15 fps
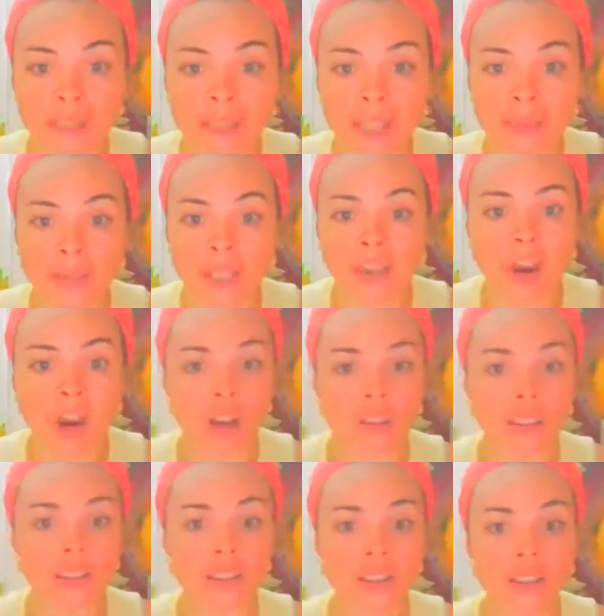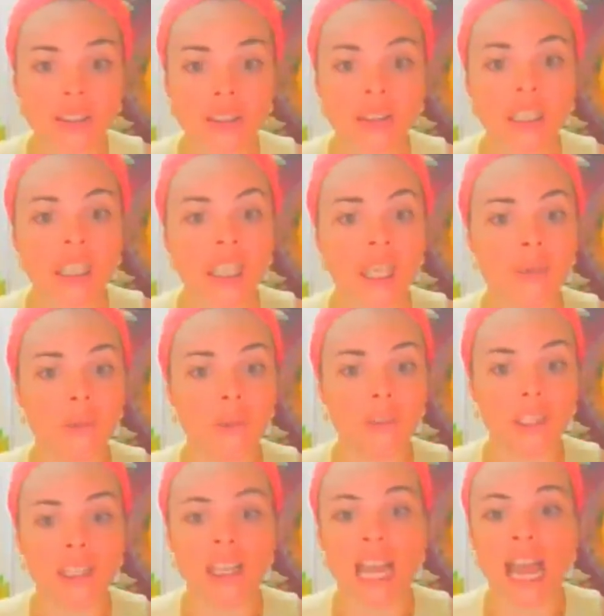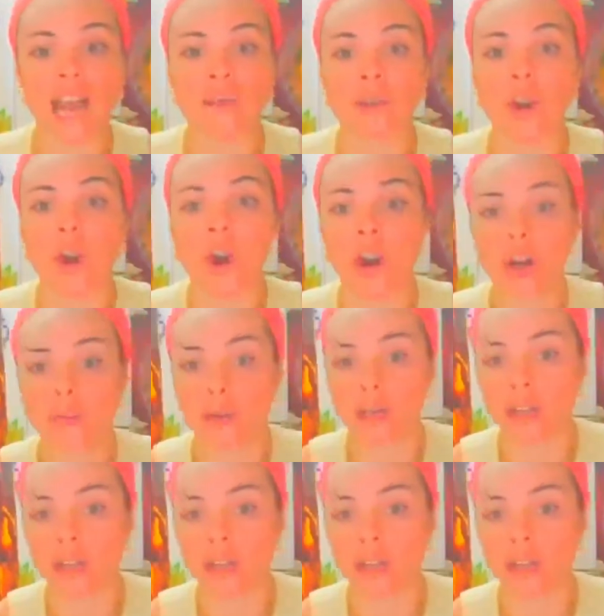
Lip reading: living on this earth if you didn't have karma